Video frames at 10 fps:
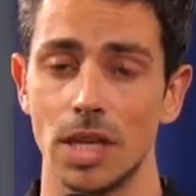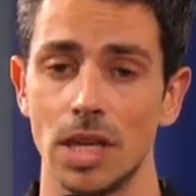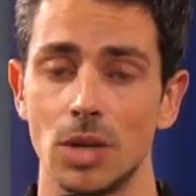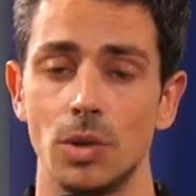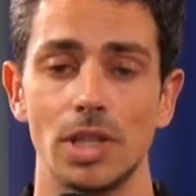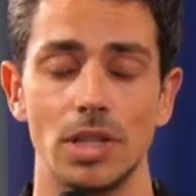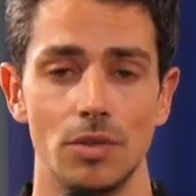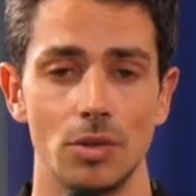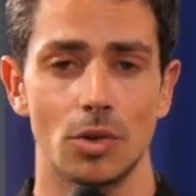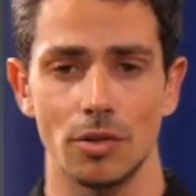We'll
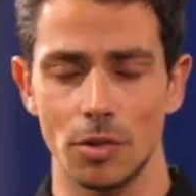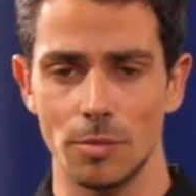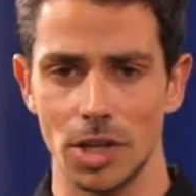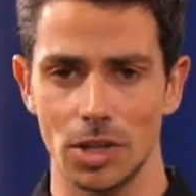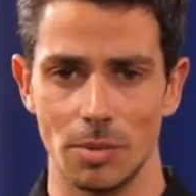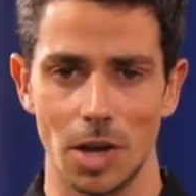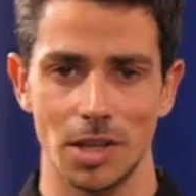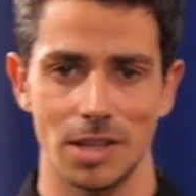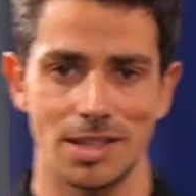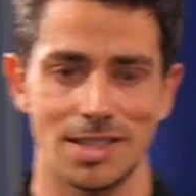give you more information about
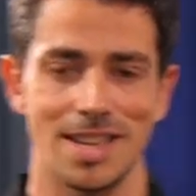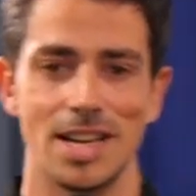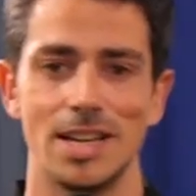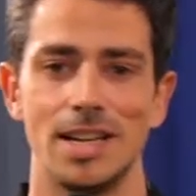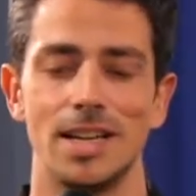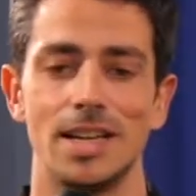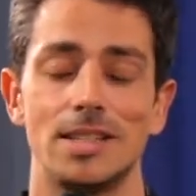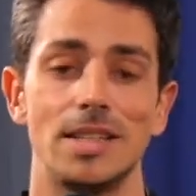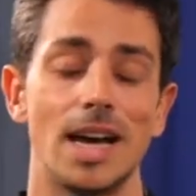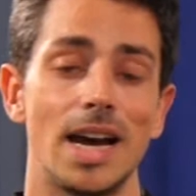it uh,
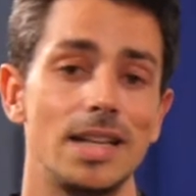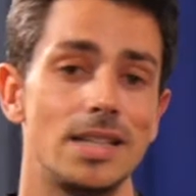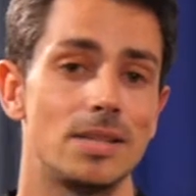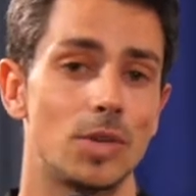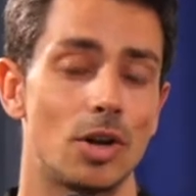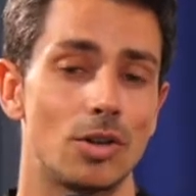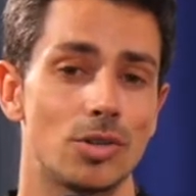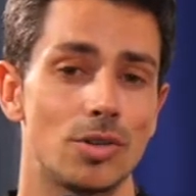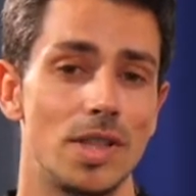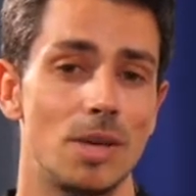tonight, but
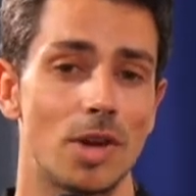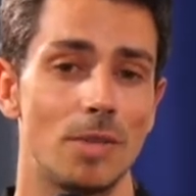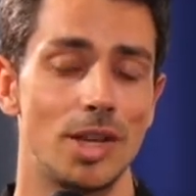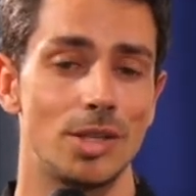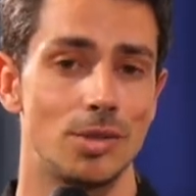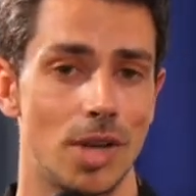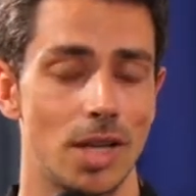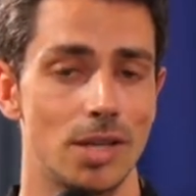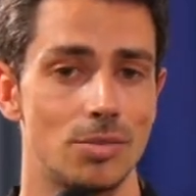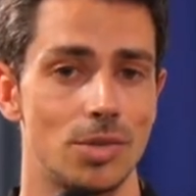also in the upcoming two
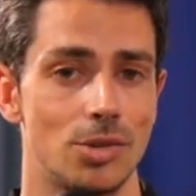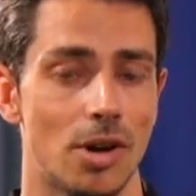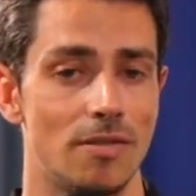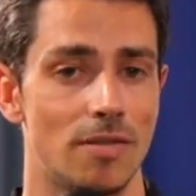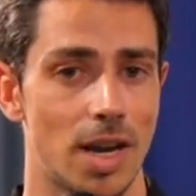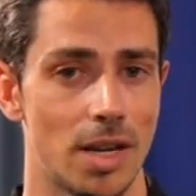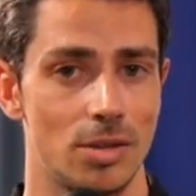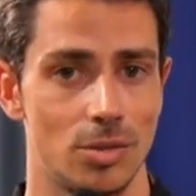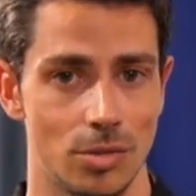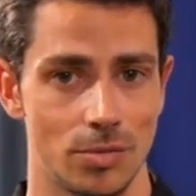days, which you are
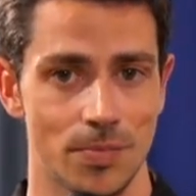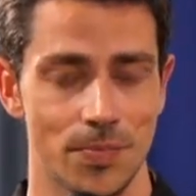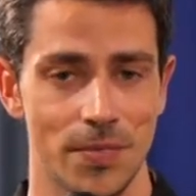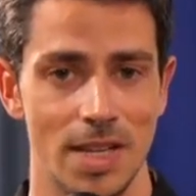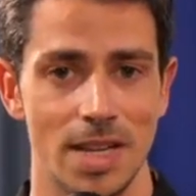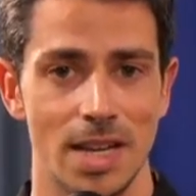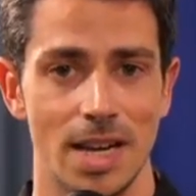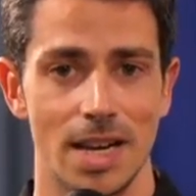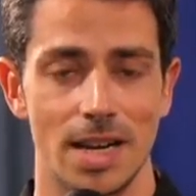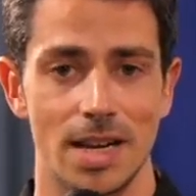invited to.
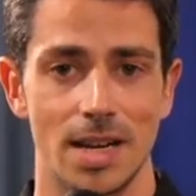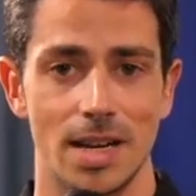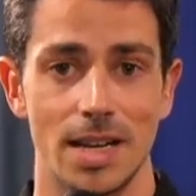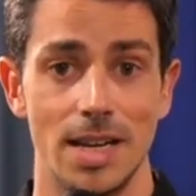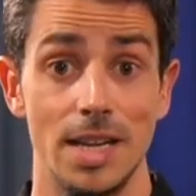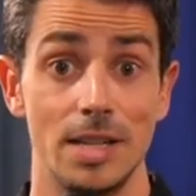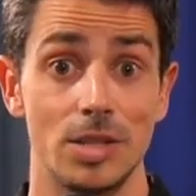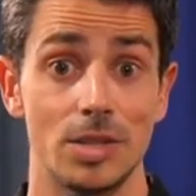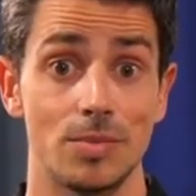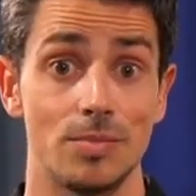Uh, it
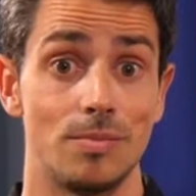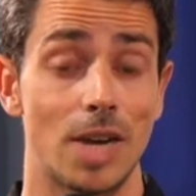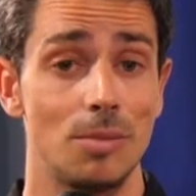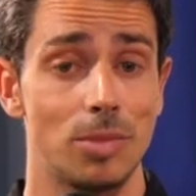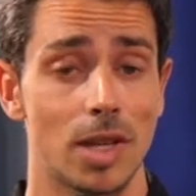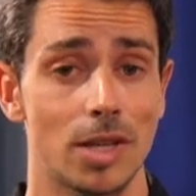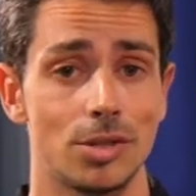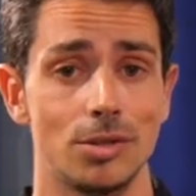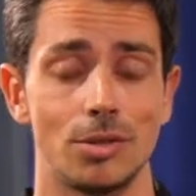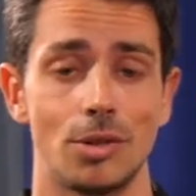is my
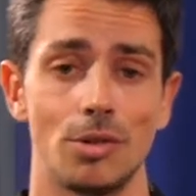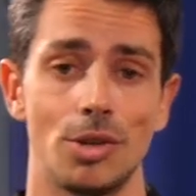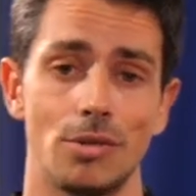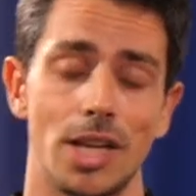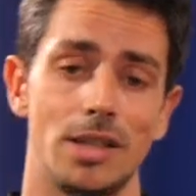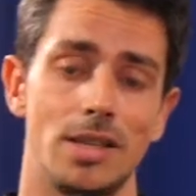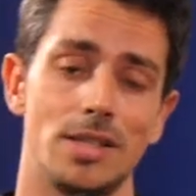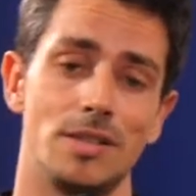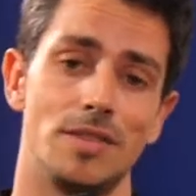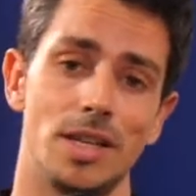pleasure to co-curate
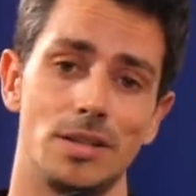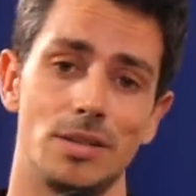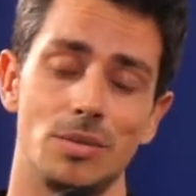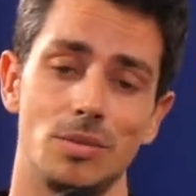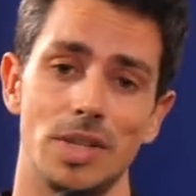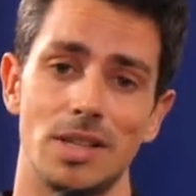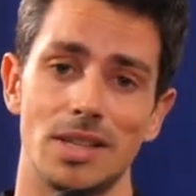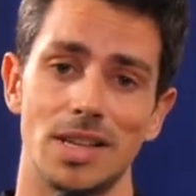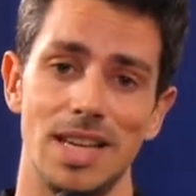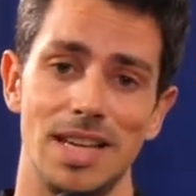this event
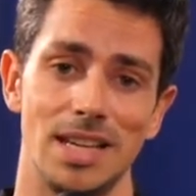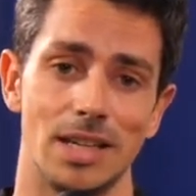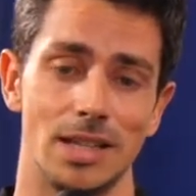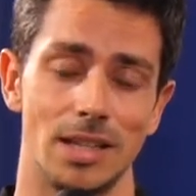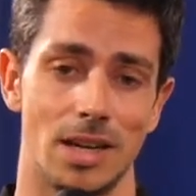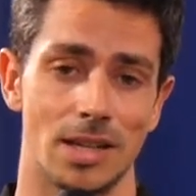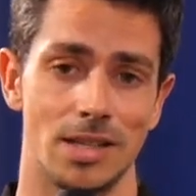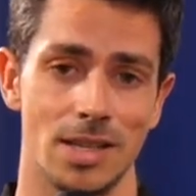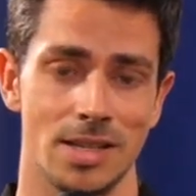with Inga Lāce,